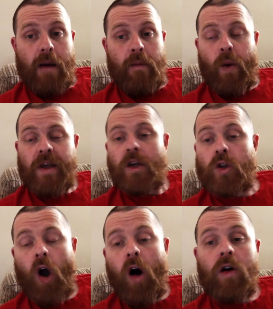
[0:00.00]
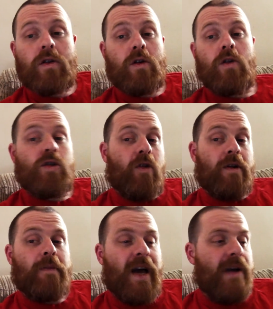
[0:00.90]
when you're docked or you're trying
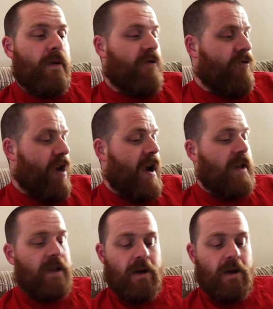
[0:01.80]
to play with friends.